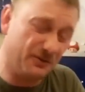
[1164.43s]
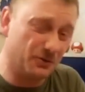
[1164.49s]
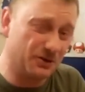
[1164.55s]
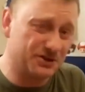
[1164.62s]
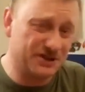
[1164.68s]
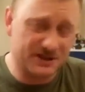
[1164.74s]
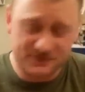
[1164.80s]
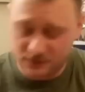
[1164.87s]

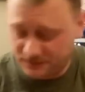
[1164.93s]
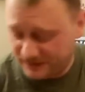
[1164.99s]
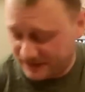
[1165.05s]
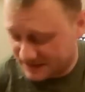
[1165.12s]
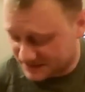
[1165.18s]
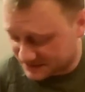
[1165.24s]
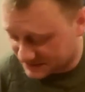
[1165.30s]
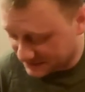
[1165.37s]
for the
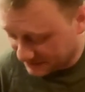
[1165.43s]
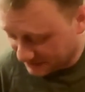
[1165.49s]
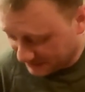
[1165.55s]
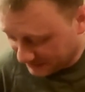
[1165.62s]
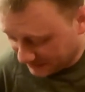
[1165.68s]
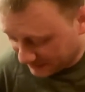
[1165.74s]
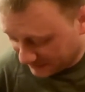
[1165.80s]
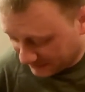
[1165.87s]
GX4000,
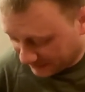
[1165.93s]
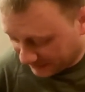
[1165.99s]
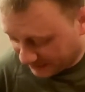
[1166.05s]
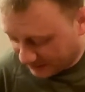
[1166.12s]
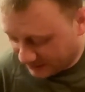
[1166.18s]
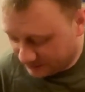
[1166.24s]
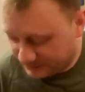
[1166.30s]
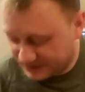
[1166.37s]

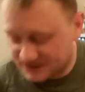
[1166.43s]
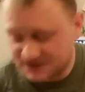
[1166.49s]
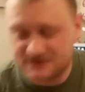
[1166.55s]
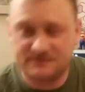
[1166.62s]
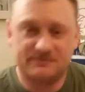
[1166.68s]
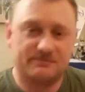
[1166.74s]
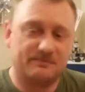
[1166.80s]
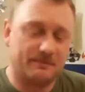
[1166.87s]

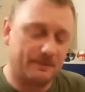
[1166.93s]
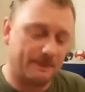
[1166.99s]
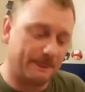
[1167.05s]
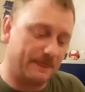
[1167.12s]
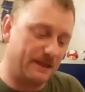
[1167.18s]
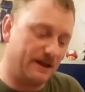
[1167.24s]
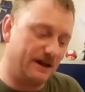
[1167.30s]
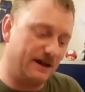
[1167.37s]
because
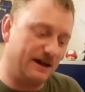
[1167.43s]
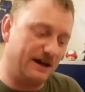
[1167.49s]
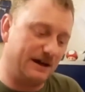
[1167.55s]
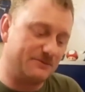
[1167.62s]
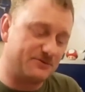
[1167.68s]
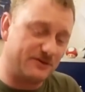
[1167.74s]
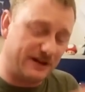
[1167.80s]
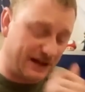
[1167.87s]

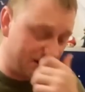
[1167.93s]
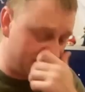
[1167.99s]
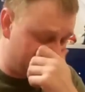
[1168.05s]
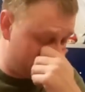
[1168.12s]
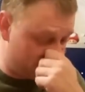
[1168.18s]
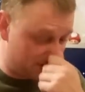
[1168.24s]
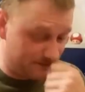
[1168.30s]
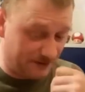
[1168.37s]
Amstrad
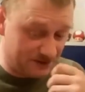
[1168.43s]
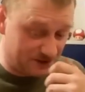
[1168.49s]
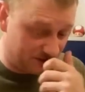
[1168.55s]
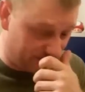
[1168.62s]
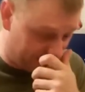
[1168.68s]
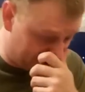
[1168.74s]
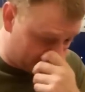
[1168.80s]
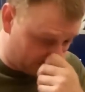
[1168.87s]
Action was
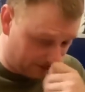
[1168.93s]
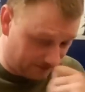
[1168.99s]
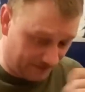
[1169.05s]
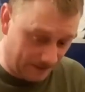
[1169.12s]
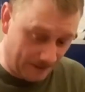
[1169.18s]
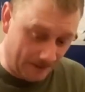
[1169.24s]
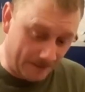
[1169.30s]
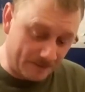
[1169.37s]
supposed to be
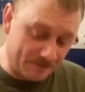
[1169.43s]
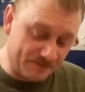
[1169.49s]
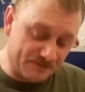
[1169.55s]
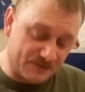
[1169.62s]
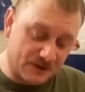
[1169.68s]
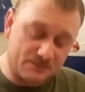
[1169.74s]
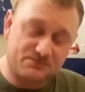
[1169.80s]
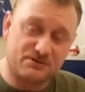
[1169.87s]
sort of
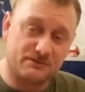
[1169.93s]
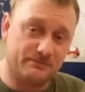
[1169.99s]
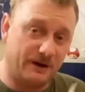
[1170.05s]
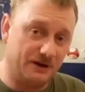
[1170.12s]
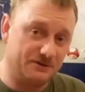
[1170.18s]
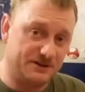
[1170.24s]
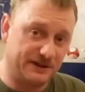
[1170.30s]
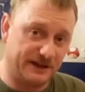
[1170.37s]

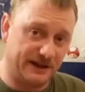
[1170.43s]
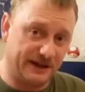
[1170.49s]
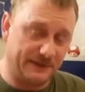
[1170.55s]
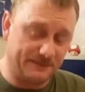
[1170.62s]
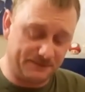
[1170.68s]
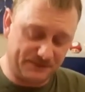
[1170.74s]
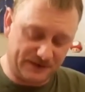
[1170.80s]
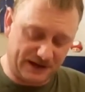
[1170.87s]
promoting
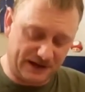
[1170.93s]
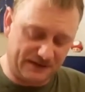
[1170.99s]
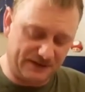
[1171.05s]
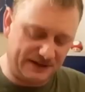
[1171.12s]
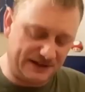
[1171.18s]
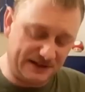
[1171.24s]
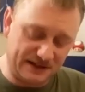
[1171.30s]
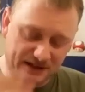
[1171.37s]
it,
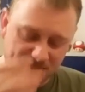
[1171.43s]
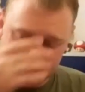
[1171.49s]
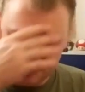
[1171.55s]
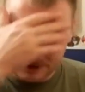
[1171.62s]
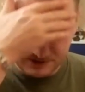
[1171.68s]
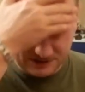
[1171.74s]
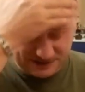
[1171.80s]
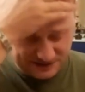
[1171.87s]
and they did. I
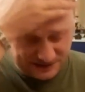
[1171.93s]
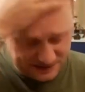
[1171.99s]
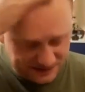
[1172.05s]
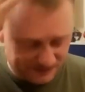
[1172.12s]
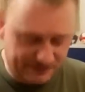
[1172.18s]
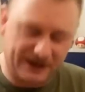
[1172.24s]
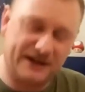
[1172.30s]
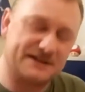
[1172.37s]
suppose they
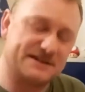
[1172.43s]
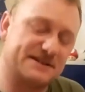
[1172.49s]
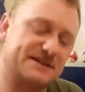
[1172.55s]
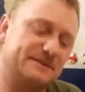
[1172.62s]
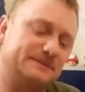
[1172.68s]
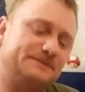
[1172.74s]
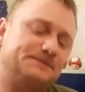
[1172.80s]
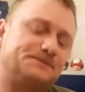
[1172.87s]
did their
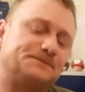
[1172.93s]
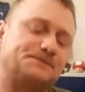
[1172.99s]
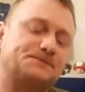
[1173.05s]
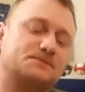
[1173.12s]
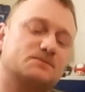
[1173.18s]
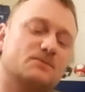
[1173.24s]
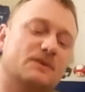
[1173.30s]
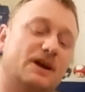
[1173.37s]
best.
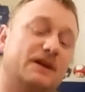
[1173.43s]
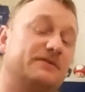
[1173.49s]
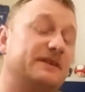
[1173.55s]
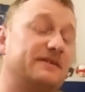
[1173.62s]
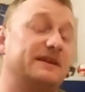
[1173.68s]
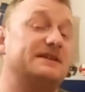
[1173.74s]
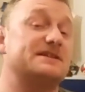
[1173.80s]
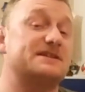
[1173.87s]

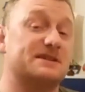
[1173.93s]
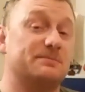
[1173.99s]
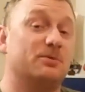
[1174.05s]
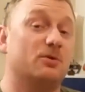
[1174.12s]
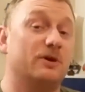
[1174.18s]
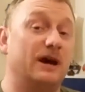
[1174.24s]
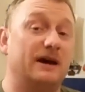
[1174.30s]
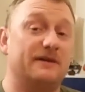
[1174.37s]
They did
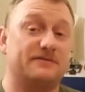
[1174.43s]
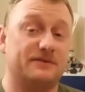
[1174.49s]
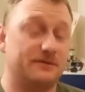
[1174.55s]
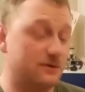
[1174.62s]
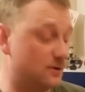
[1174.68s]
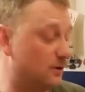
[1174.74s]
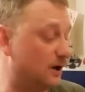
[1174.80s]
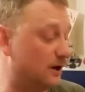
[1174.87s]
support it
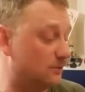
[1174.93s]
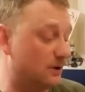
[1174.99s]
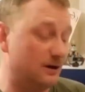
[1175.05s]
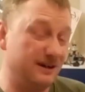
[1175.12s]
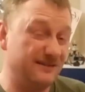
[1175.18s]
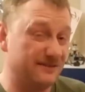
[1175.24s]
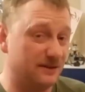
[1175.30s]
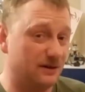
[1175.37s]
for quite a
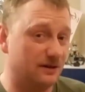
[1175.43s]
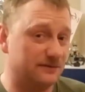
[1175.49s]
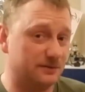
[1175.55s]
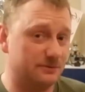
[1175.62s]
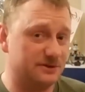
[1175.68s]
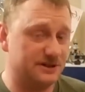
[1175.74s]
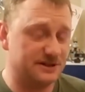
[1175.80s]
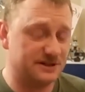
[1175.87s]
while, even
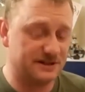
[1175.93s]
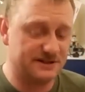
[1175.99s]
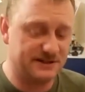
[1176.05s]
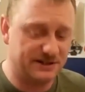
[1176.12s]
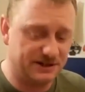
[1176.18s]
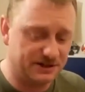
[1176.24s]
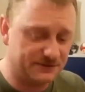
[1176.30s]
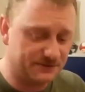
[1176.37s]
after it was
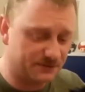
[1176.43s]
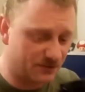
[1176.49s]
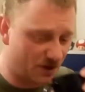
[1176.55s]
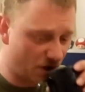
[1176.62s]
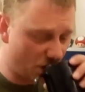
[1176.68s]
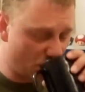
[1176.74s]
discontinued.